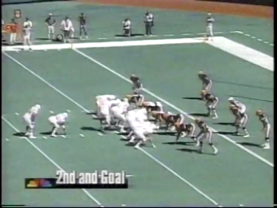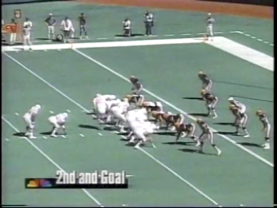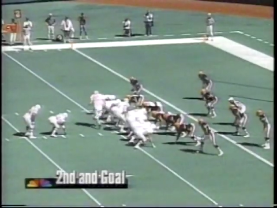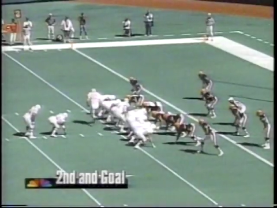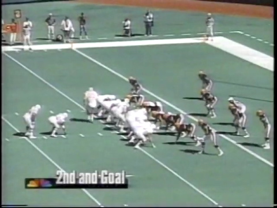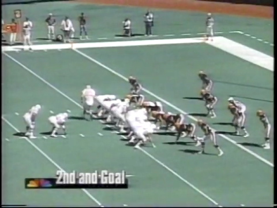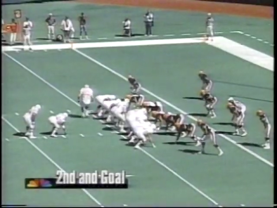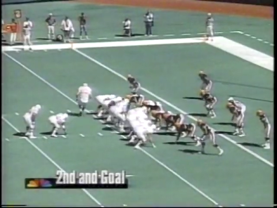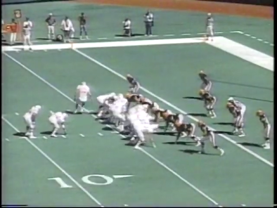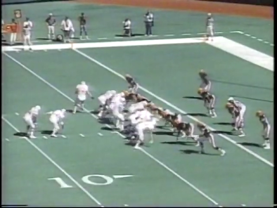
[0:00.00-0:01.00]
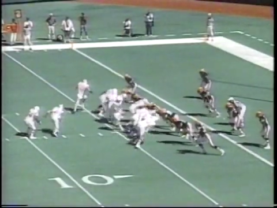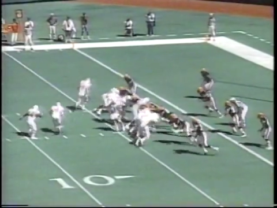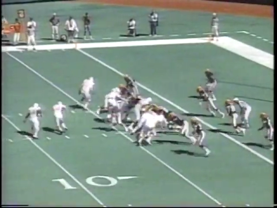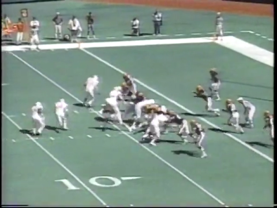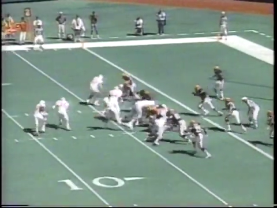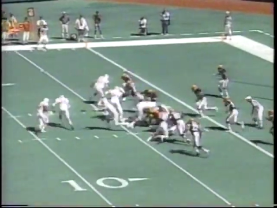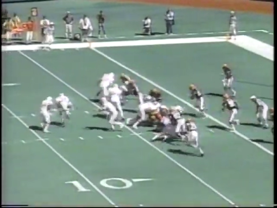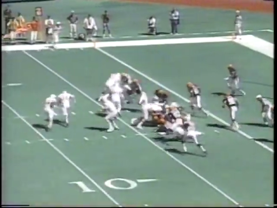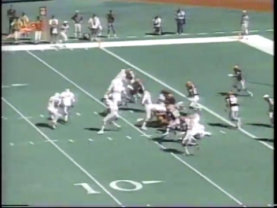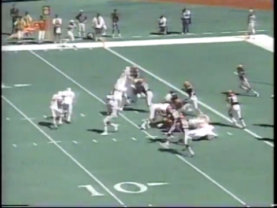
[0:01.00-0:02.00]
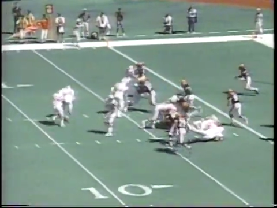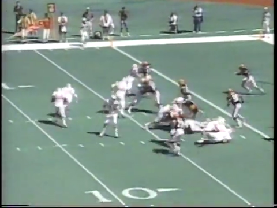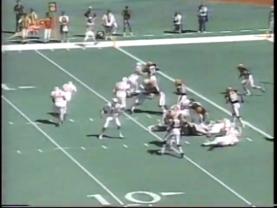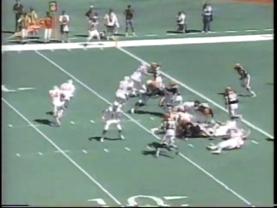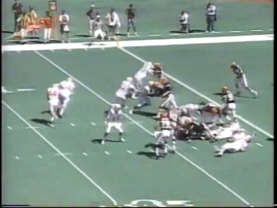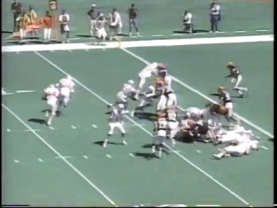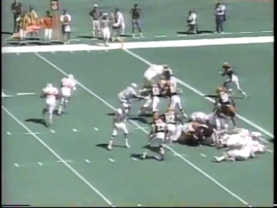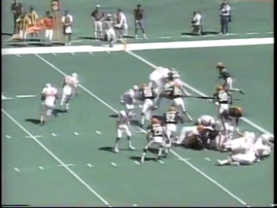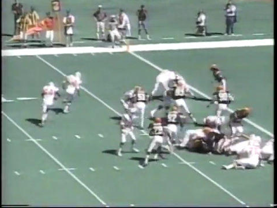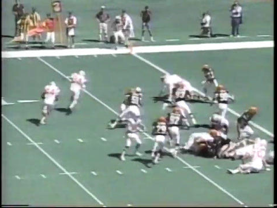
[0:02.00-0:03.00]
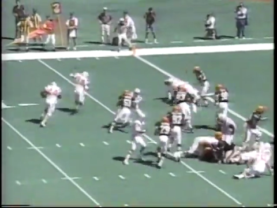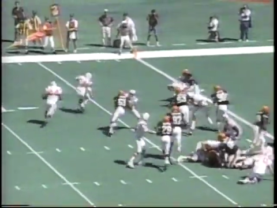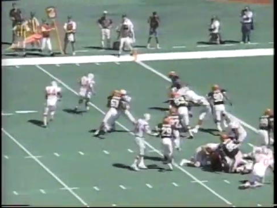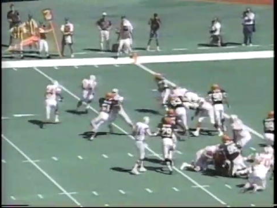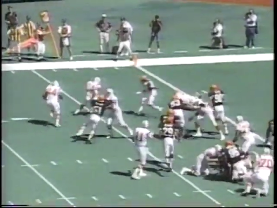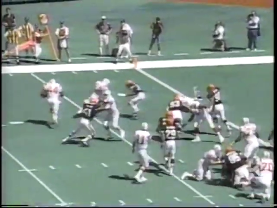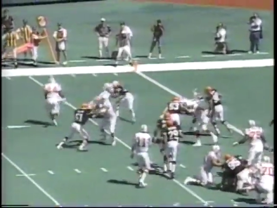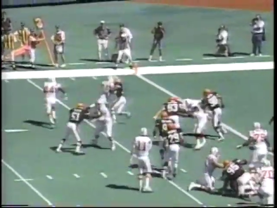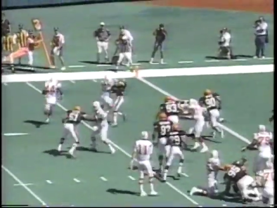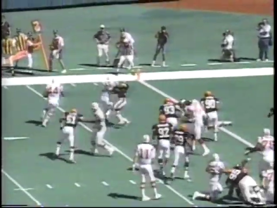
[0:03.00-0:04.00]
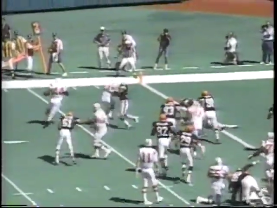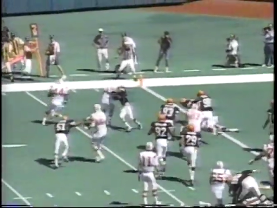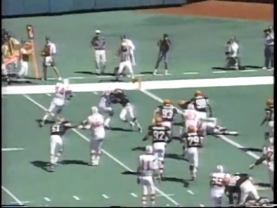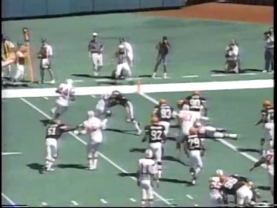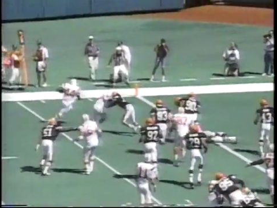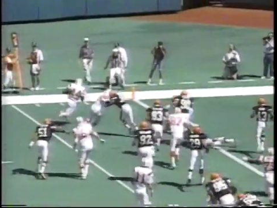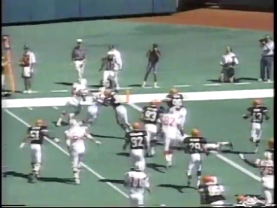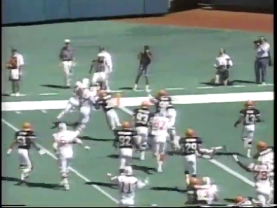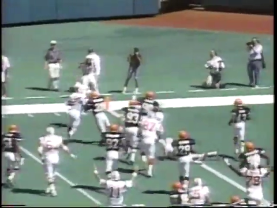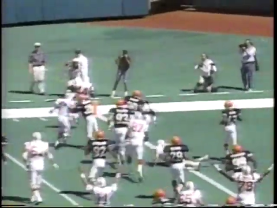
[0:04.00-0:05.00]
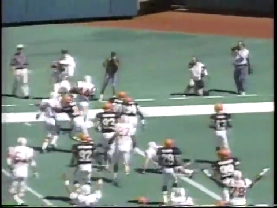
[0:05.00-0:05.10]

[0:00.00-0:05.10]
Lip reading: No face is visible, so there are no lips to read.